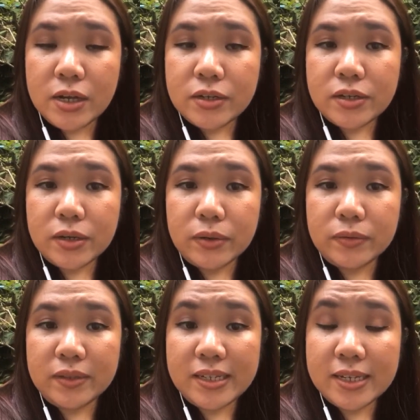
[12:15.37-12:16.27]

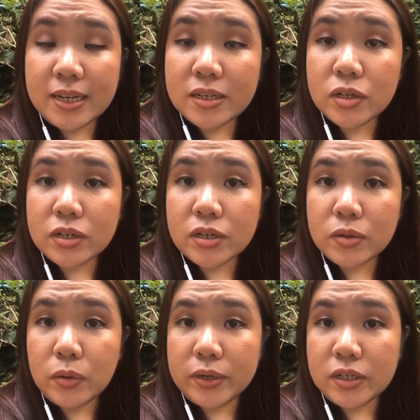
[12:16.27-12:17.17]
So this thing is just
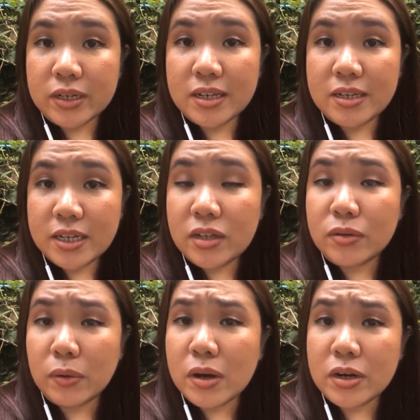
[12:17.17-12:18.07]
going to
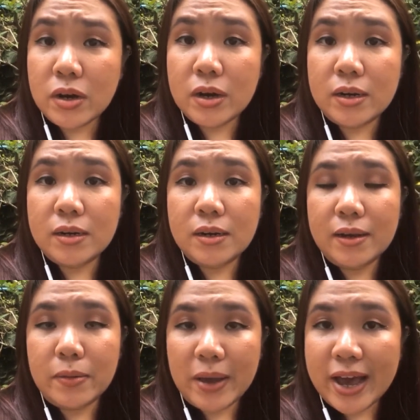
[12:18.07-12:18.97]
continue on and on
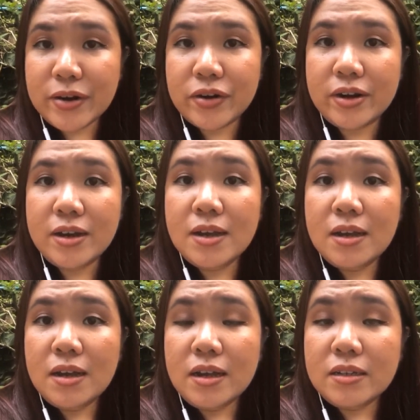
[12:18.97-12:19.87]
in a pattern
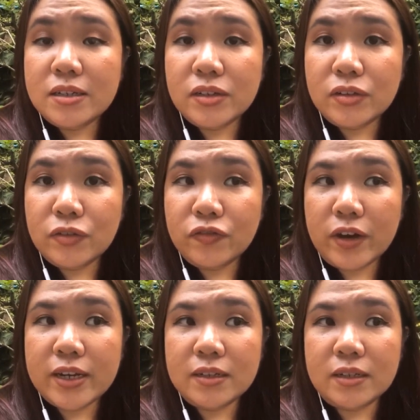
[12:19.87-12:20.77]
until you
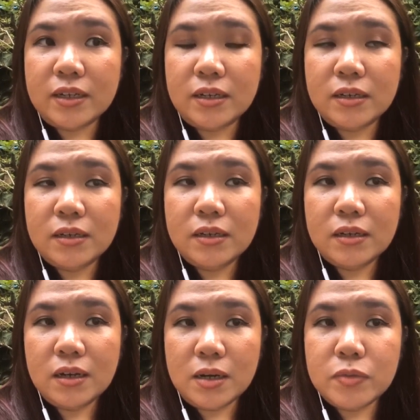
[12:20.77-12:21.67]
finally
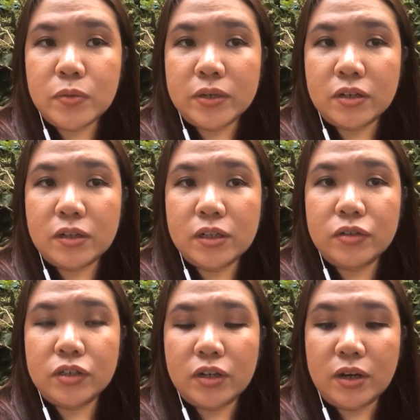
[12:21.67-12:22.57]
come to a
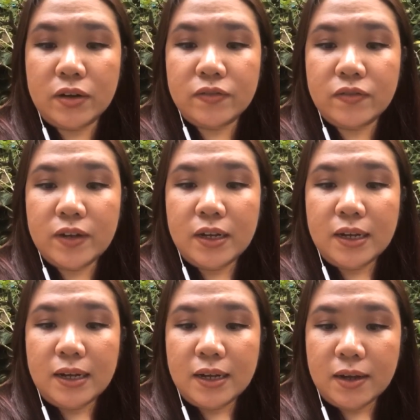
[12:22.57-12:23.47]
conclusion of
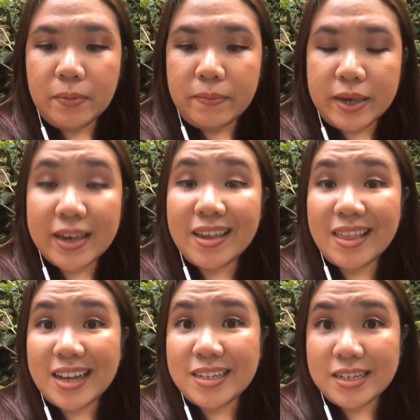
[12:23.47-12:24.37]
making
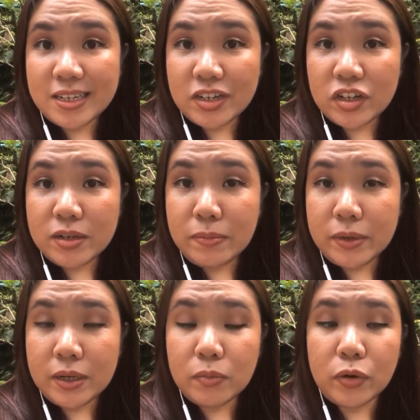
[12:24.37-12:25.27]
that decision,
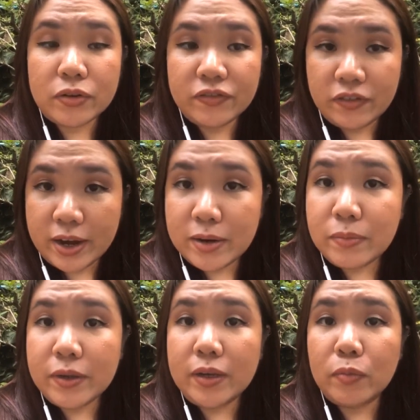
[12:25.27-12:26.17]
being more
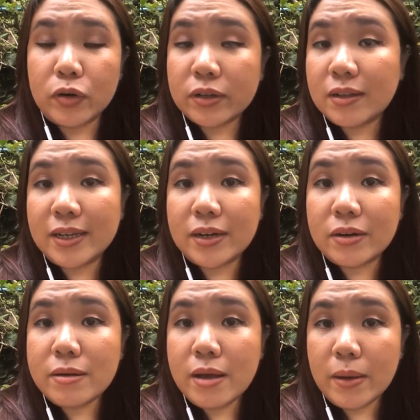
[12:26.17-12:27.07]
refined, being more
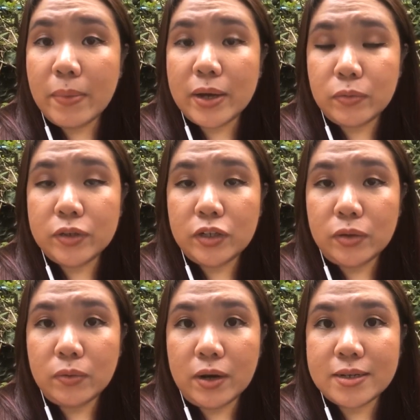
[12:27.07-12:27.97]
clear about what
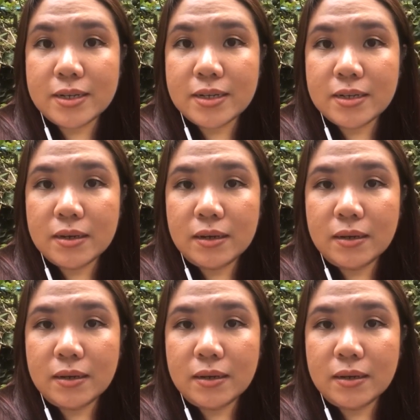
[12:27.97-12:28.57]
you want.